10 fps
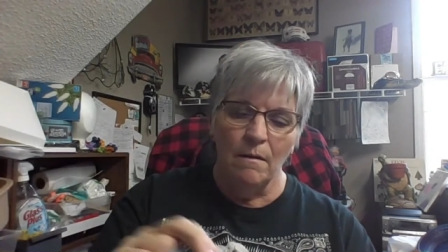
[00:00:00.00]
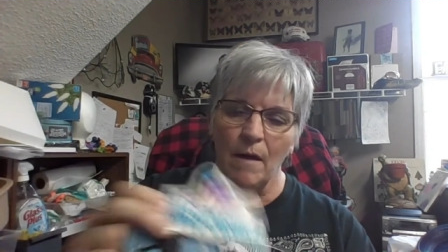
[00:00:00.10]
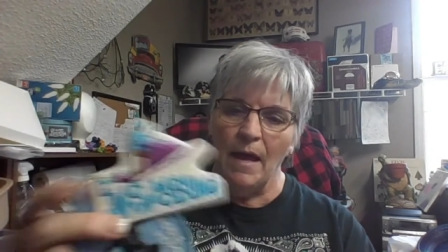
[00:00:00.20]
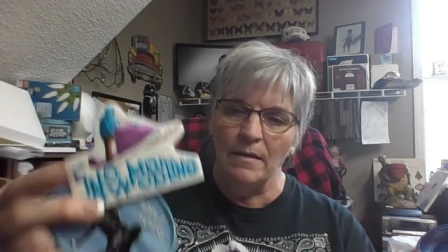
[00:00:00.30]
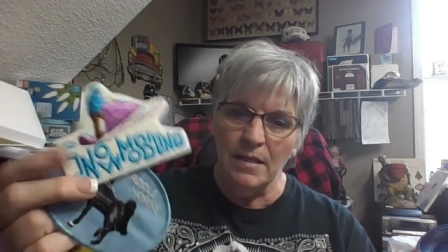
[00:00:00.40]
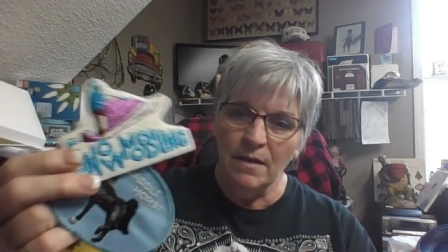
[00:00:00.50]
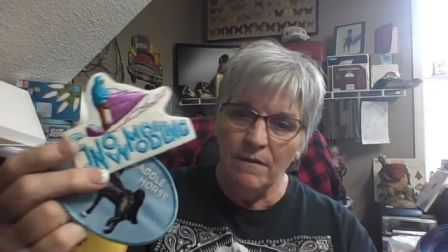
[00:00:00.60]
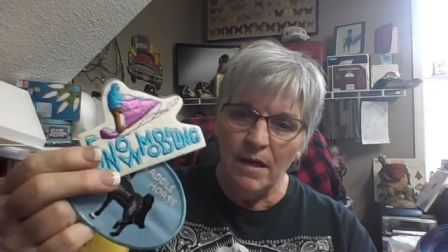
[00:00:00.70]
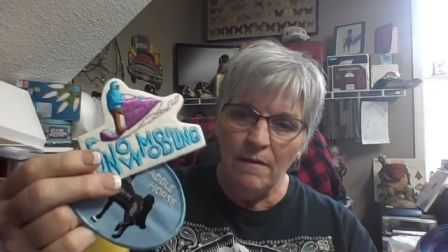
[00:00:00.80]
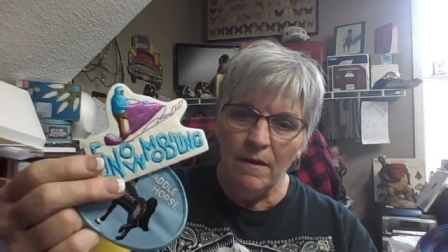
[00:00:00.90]

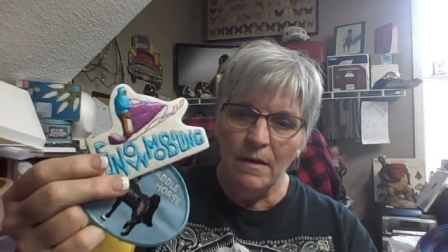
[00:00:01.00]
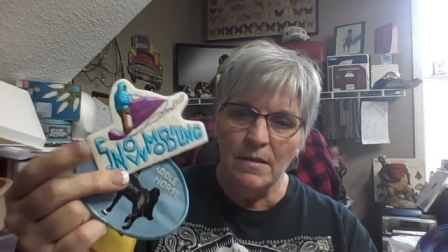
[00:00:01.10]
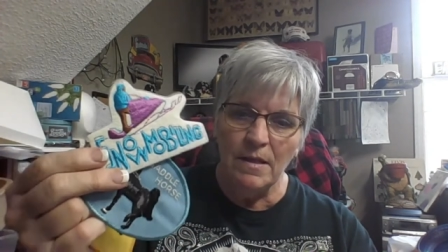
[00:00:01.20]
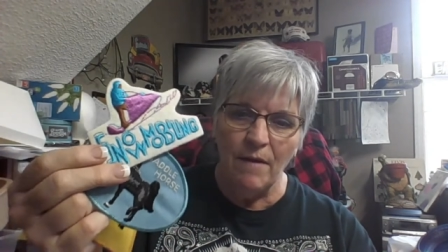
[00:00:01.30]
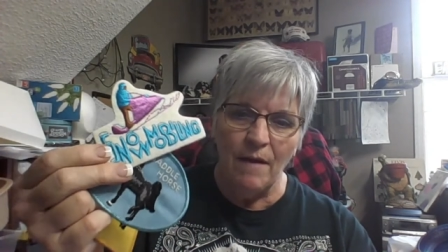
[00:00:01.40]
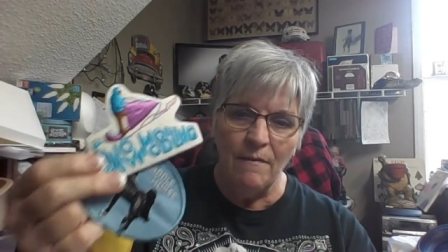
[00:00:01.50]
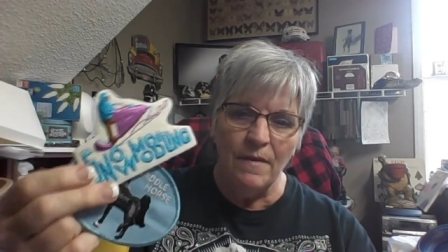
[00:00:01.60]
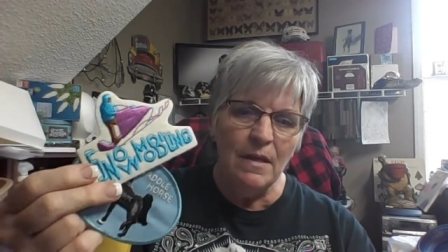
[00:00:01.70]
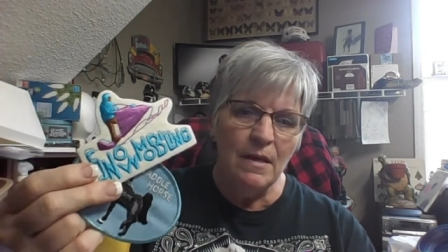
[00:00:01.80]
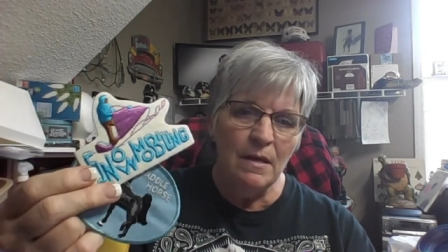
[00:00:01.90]
activity things. I've got
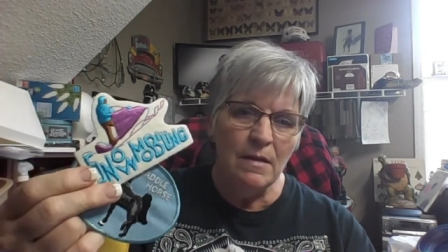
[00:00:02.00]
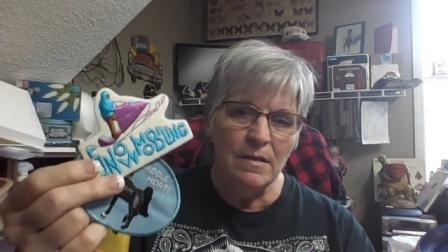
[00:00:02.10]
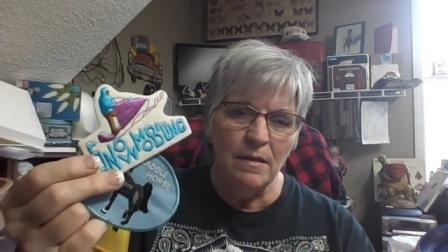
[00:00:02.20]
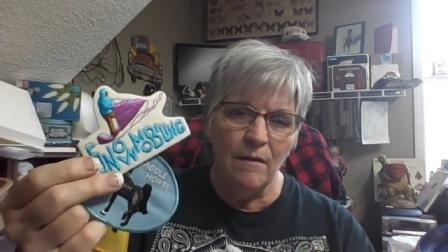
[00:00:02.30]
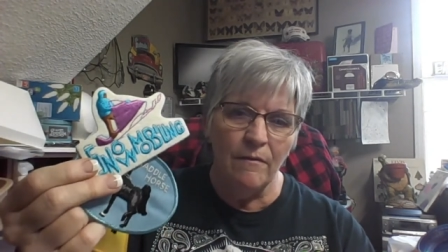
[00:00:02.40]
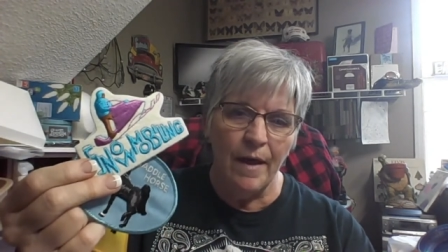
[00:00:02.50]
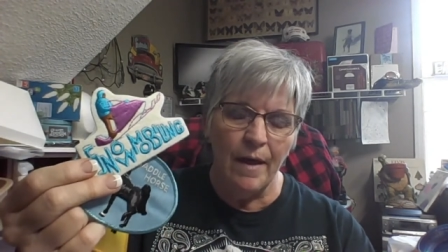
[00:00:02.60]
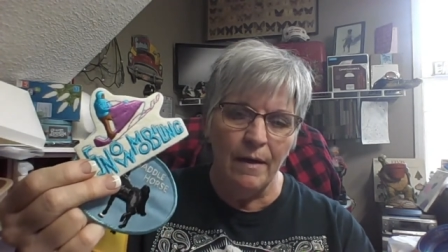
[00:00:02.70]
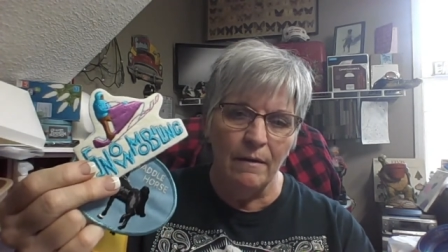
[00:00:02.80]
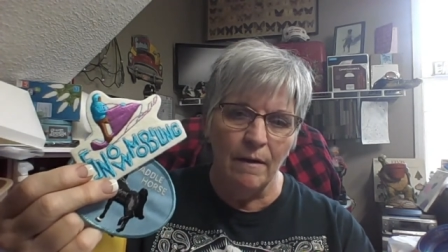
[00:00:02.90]
this, and I've
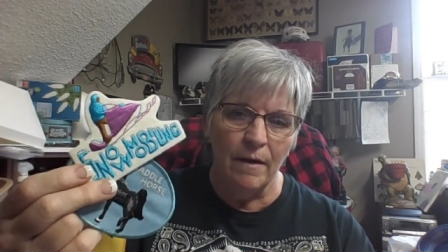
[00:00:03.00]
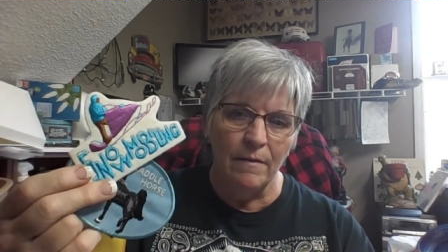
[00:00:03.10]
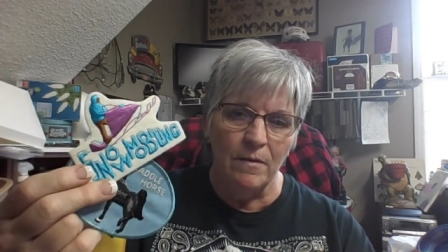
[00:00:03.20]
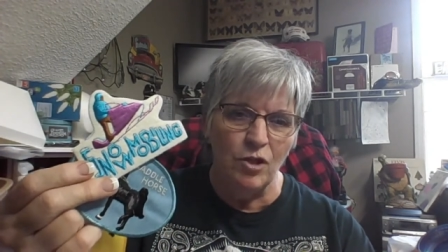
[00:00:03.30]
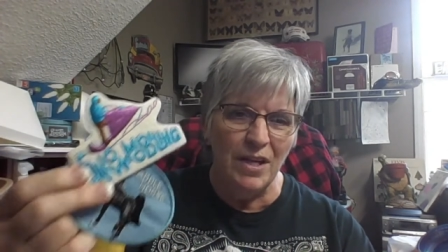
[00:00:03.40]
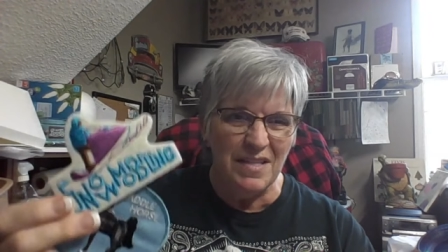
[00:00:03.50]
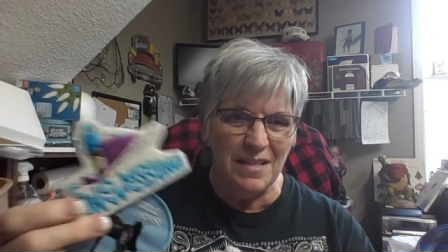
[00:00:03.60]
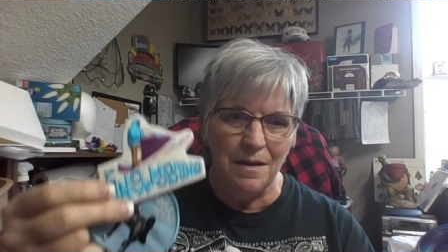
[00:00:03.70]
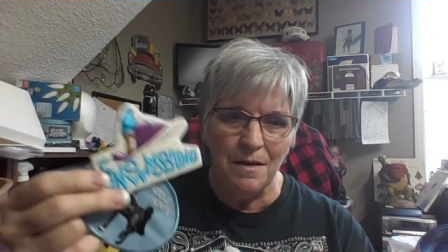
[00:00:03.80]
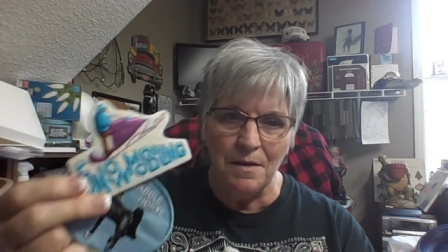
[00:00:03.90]
got like the jet
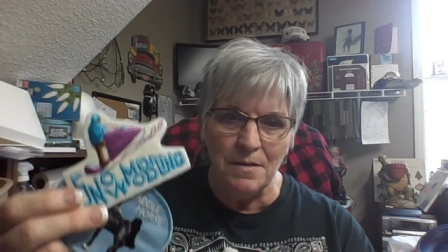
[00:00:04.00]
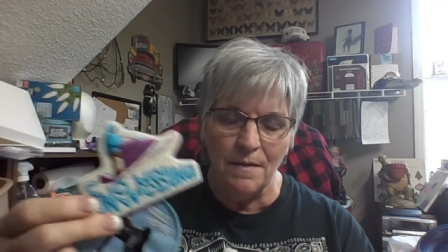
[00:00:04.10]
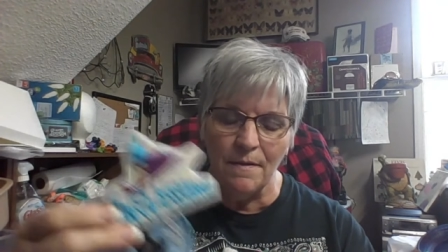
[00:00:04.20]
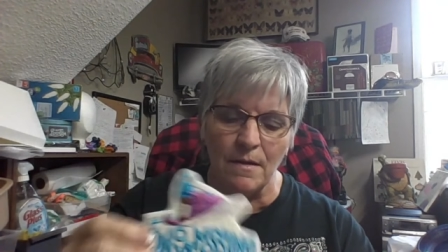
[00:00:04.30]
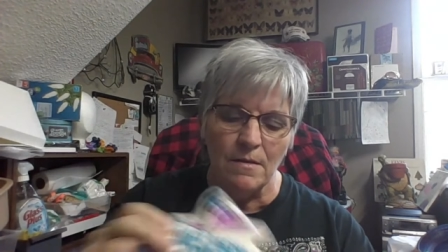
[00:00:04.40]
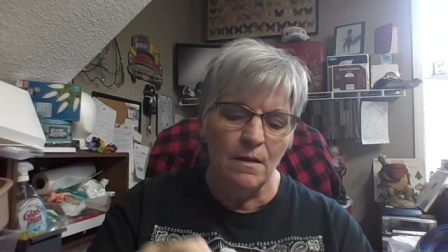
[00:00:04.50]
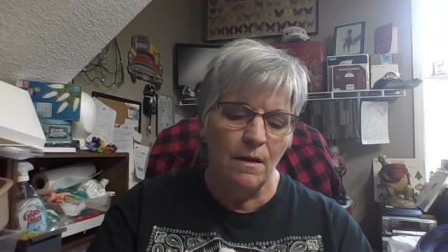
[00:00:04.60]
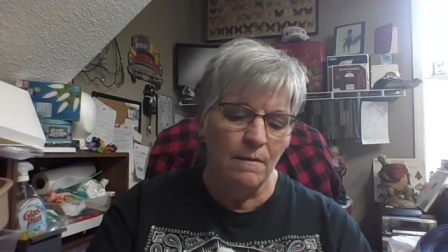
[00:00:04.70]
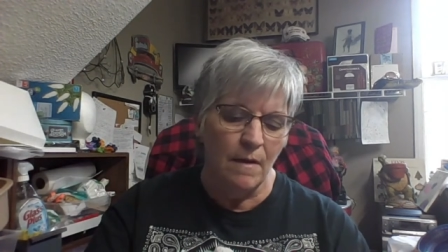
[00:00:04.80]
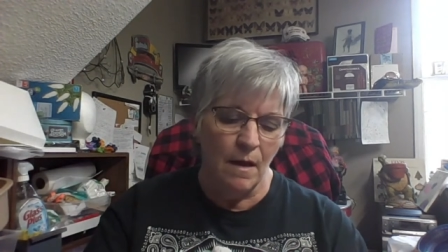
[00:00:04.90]
skis and things
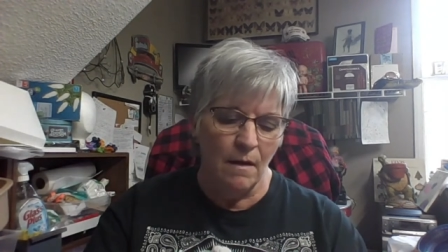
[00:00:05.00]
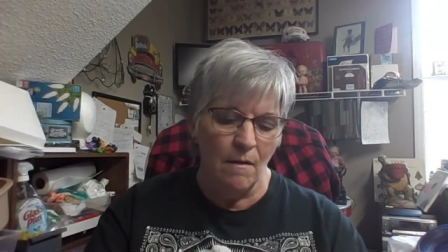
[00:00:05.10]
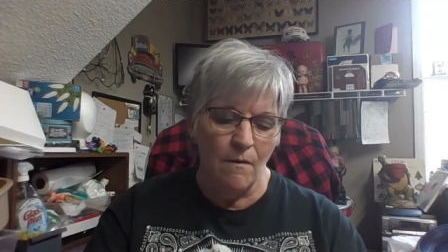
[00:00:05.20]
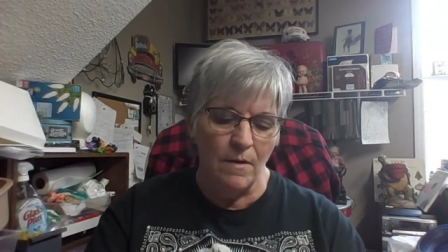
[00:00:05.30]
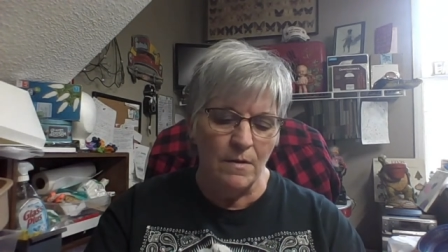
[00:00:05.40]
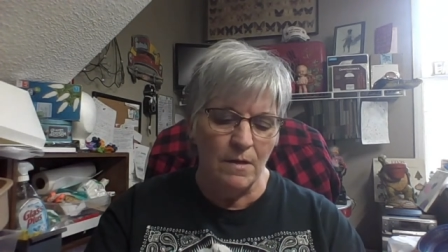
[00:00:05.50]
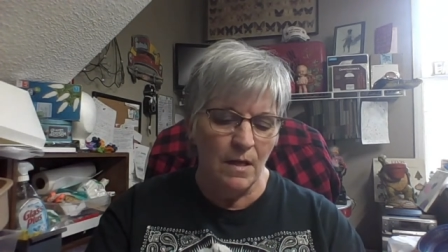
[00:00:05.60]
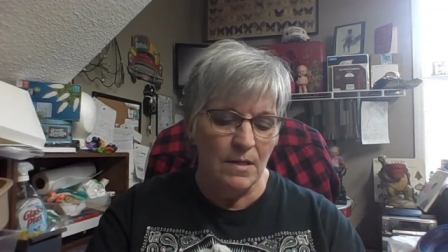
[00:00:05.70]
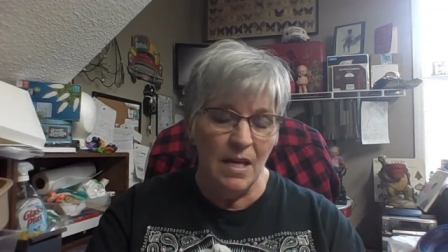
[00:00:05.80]
like that along those lines.